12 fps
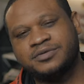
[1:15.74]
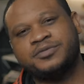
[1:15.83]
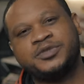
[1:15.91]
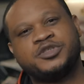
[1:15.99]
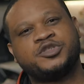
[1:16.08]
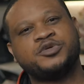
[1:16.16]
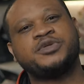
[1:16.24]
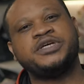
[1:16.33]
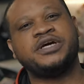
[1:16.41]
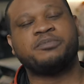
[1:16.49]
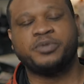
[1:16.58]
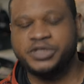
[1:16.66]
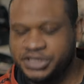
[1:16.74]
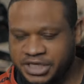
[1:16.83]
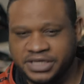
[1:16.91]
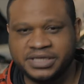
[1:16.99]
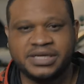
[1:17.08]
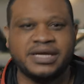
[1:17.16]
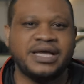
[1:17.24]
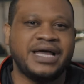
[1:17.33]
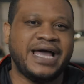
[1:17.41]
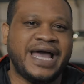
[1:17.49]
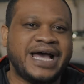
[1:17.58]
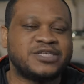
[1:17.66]
We truly appreciate it.
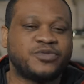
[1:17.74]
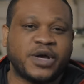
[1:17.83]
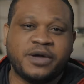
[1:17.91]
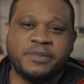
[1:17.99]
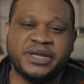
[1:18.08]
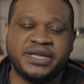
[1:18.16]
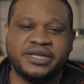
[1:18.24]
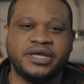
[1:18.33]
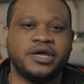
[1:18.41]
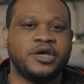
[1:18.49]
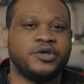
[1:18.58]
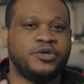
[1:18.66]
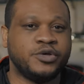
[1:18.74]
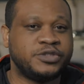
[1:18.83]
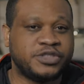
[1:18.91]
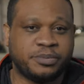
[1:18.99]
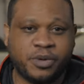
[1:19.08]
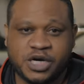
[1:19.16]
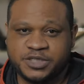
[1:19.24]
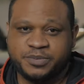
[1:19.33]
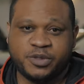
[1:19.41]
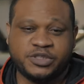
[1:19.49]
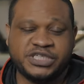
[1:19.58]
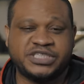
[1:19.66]
As recommended, use your parts
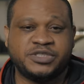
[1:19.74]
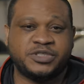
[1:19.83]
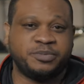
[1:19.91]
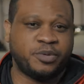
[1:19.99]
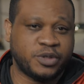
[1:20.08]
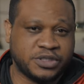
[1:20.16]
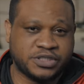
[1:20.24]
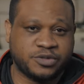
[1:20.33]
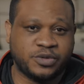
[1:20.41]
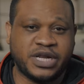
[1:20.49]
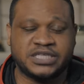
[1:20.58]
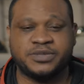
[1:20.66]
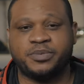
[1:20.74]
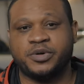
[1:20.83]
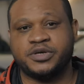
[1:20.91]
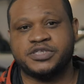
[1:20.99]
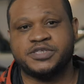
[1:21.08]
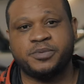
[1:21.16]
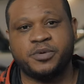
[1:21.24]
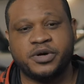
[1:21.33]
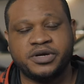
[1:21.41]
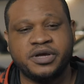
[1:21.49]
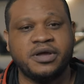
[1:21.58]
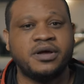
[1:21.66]
purchase to support the store that support your
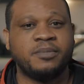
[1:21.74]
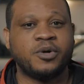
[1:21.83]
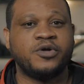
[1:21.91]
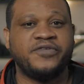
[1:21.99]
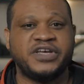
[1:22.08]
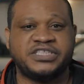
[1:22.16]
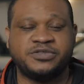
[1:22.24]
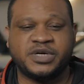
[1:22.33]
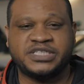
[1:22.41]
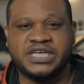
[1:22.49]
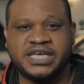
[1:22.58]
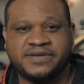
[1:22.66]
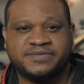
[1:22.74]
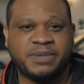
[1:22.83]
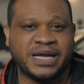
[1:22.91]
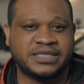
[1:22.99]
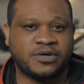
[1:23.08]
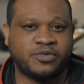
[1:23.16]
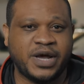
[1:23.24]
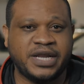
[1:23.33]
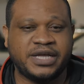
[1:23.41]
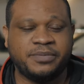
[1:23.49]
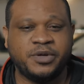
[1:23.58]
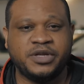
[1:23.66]
sport. Motivation USA gives back to the
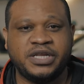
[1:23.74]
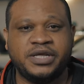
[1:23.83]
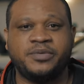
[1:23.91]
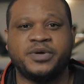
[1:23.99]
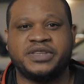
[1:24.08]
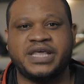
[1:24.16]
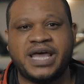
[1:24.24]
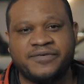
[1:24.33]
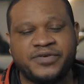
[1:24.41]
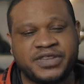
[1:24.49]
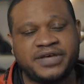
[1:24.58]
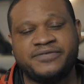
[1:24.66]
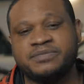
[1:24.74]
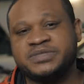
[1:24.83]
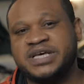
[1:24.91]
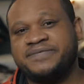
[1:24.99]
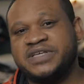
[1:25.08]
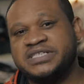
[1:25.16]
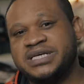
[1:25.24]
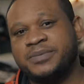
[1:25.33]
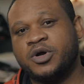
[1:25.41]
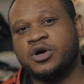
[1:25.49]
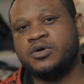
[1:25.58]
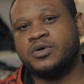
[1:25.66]
riding community with everything from safety
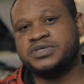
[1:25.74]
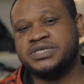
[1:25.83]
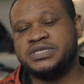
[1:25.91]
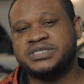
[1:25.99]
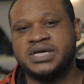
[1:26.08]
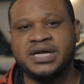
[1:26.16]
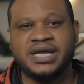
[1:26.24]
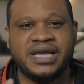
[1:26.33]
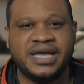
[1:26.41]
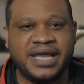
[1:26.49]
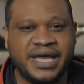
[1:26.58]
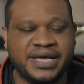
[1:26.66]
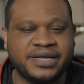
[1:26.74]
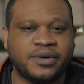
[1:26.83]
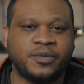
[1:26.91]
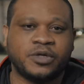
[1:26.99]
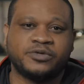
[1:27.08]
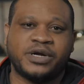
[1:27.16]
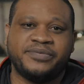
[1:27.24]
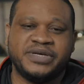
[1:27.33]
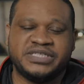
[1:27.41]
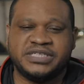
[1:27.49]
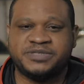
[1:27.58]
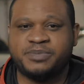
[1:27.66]
seminar courses and worldwide
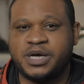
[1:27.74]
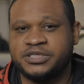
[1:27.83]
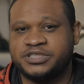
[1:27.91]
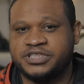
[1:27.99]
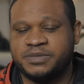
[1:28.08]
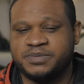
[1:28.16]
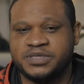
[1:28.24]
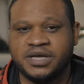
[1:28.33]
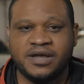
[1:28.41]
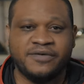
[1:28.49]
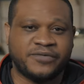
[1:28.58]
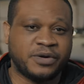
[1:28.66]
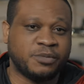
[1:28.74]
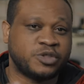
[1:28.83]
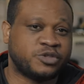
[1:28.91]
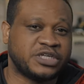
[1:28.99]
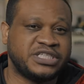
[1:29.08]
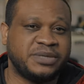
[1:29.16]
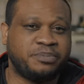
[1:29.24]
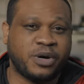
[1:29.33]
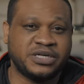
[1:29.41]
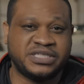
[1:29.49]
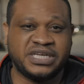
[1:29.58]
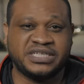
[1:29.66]
racing sponsorships. For the most trusted
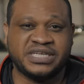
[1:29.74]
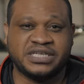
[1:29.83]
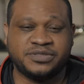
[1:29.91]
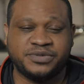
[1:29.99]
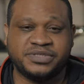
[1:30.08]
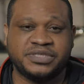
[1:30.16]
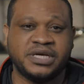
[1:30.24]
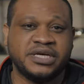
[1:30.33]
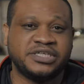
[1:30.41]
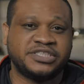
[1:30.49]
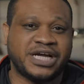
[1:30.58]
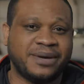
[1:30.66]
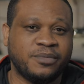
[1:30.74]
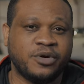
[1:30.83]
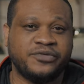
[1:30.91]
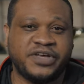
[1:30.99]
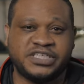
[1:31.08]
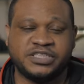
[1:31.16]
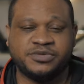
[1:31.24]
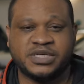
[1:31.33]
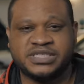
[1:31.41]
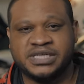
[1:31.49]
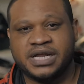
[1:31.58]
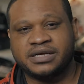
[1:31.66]
parts and accessories, shop
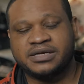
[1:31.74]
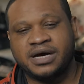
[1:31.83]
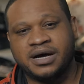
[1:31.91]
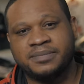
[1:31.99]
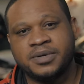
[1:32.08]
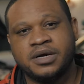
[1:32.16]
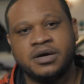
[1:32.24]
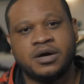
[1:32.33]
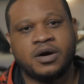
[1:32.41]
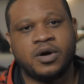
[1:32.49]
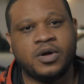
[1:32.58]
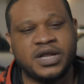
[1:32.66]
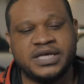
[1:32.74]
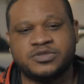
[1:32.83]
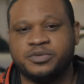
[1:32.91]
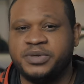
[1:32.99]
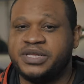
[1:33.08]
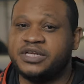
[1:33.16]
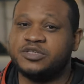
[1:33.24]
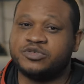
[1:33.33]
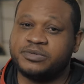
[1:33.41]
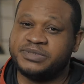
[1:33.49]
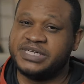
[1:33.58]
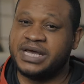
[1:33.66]
MotivationUSA.com. All links will be in the
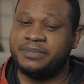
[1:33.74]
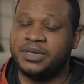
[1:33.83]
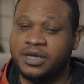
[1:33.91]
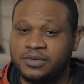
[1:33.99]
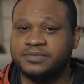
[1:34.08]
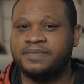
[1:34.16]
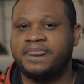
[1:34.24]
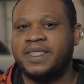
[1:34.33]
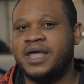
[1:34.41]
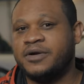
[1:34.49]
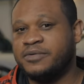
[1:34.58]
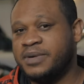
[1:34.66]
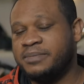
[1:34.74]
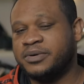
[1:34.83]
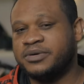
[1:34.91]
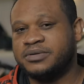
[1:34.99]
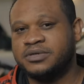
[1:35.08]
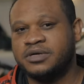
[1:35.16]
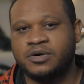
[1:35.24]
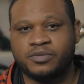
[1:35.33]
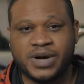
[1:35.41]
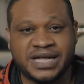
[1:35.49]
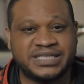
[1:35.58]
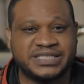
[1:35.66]
description down below. And remember,
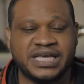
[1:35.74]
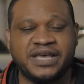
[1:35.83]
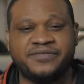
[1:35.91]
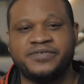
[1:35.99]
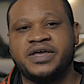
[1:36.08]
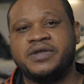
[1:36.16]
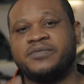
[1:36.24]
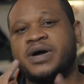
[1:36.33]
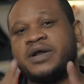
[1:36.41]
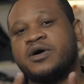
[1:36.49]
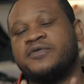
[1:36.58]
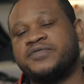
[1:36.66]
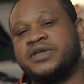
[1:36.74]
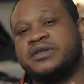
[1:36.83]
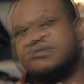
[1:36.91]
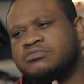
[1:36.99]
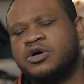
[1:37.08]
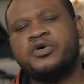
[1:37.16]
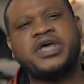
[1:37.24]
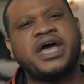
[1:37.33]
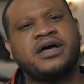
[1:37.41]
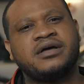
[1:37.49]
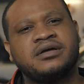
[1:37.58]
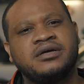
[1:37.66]
ride safe and ride often. Oh
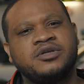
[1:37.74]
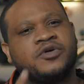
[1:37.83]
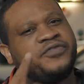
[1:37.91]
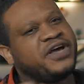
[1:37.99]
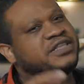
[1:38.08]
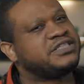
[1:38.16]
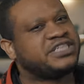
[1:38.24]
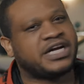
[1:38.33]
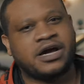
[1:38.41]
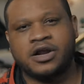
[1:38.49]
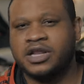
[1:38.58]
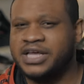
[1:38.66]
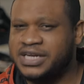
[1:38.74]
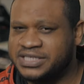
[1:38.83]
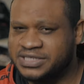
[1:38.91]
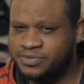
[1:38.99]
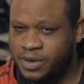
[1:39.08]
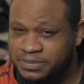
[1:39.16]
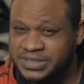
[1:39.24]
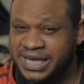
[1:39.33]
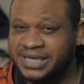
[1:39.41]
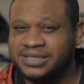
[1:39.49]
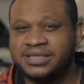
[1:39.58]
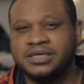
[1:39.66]
yeah, don't forget to check out our latest
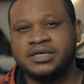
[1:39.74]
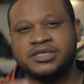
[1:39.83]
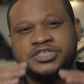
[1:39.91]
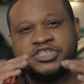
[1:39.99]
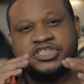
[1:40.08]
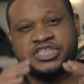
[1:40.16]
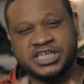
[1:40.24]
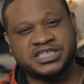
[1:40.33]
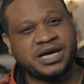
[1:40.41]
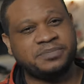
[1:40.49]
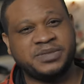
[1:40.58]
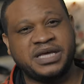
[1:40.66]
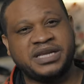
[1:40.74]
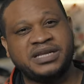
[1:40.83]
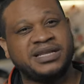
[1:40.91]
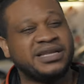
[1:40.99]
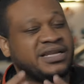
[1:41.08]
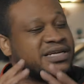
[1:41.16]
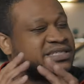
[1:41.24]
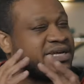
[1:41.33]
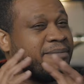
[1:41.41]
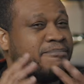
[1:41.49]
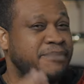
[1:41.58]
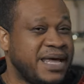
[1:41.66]
website. Just updated, looks
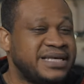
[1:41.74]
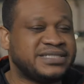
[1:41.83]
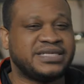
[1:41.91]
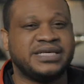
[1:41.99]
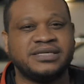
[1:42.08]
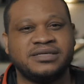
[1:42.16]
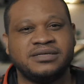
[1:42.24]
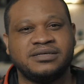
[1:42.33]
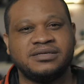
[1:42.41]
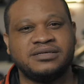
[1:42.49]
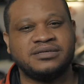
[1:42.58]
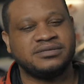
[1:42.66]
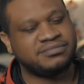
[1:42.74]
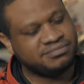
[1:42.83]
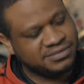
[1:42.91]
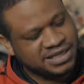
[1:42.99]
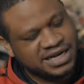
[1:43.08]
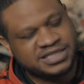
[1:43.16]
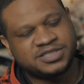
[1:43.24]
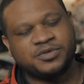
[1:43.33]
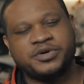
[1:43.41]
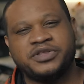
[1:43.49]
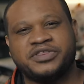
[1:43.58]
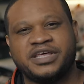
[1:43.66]
amazing. Let us know
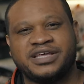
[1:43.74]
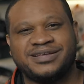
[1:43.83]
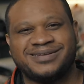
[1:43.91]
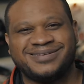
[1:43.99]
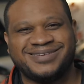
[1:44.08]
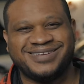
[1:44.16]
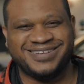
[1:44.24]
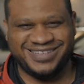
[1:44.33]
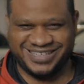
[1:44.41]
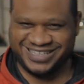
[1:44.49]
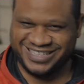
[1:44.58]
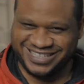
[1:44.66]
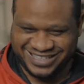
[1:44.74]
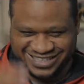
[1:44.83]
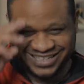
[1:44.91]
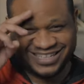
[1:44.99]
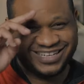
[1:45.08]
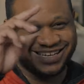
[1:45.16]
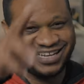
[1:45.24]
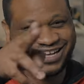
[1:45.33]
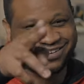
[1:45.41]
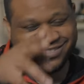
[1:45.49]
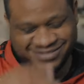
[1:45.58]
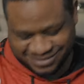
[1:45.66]
what you think.
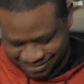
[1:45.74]
Later.